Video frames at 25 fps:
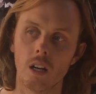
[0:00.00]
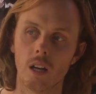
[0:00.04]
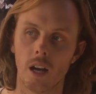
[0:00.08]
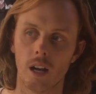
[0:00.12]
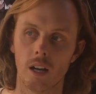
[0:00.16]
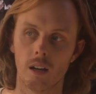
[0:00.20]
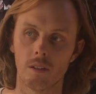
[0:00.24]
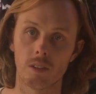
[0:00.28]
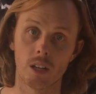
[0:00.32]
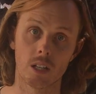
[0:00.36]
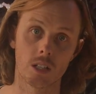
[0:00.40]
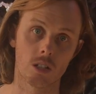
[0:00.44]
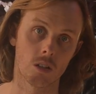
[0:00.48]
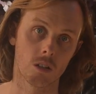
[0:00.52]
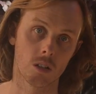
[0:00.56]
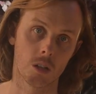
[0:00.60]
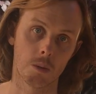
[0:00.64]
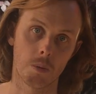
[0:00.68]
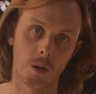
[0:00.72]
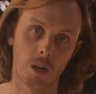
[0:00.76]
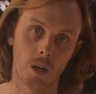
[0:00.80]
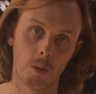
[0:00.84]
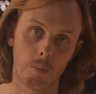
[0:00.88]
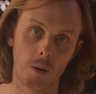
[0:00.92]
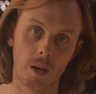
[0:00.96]
And if that's your only
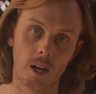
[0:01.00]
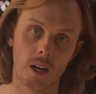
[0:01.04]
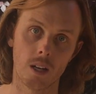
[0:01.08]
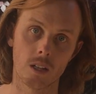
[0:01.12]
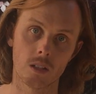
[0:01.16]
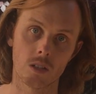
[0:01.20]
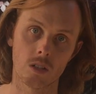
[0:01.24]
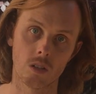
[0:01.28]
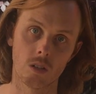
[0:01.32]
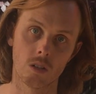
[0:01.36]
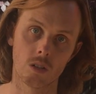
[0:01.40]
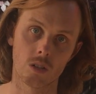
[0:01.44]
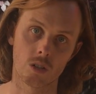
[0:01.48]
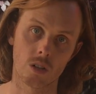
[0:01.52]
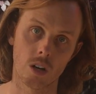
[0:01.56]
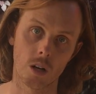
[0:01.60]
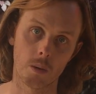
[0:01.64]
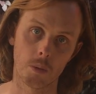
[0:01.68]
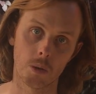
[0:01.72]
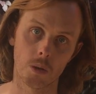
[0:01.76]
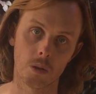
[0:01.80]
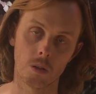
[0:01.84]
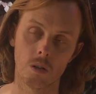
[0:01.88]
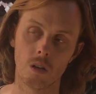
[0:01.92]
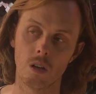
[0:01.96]
pair of pants, you're in
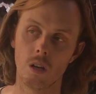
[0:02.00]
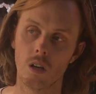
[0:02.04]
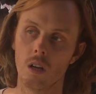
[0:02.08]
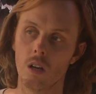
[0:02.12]
trouble.